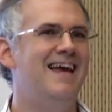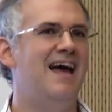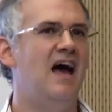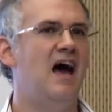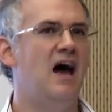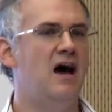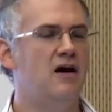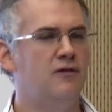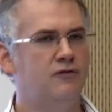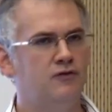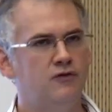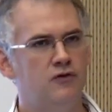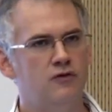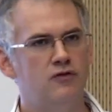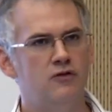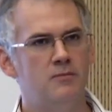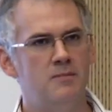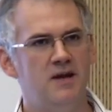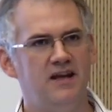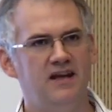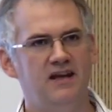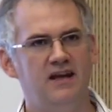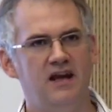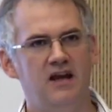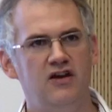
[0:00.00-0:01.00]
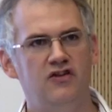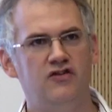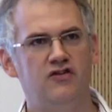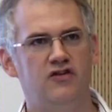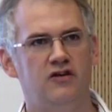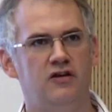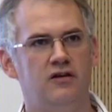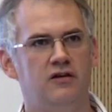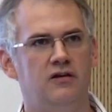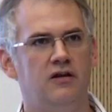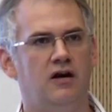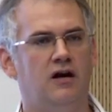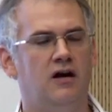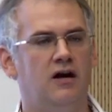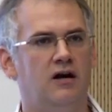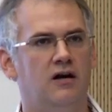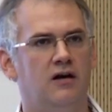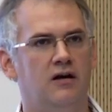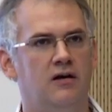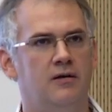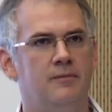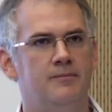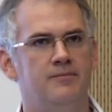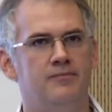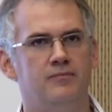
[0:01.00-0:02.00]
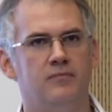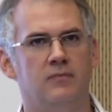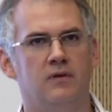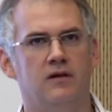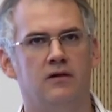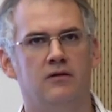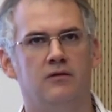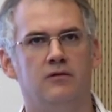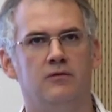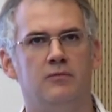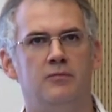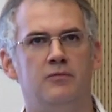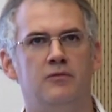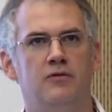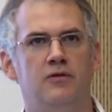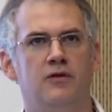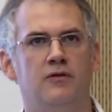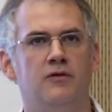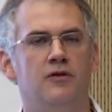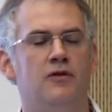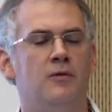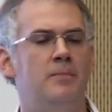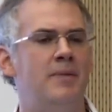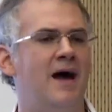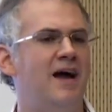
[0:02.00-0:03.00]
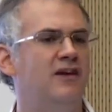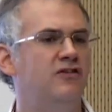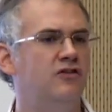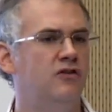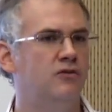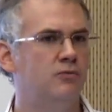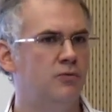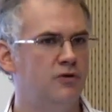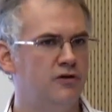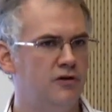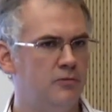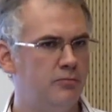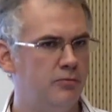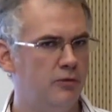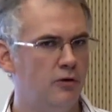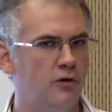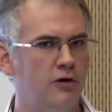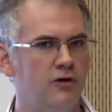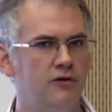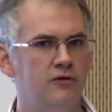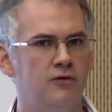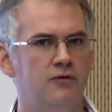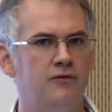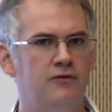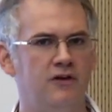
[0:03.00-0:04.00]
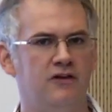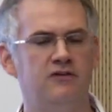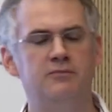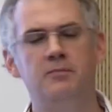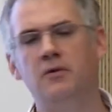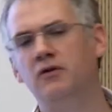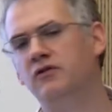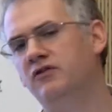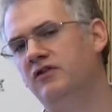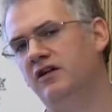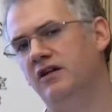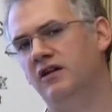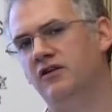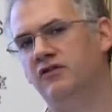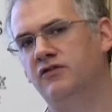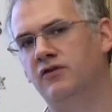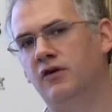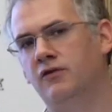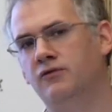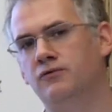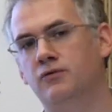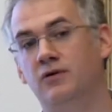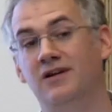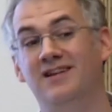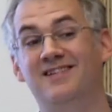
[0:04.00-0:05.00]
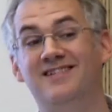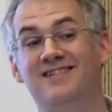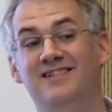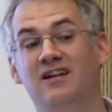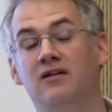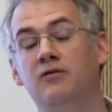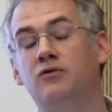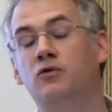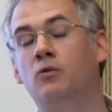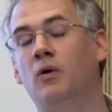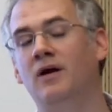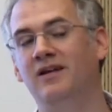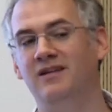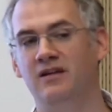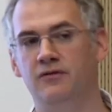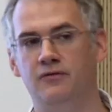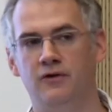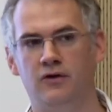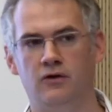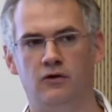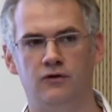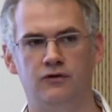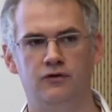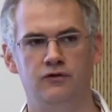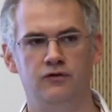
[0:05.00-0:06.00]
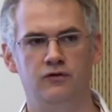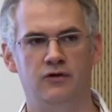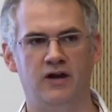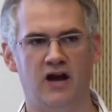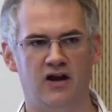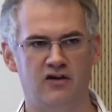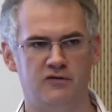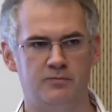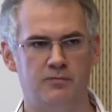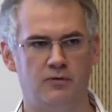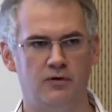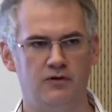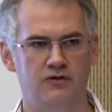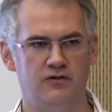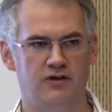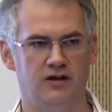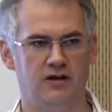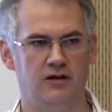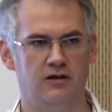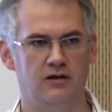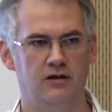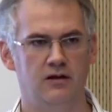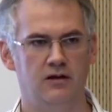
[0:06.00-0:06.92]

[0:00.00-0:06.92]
after the mitigation, the patches were deployed to fix most DNS software, it's still quite difficult to do cache poisoning.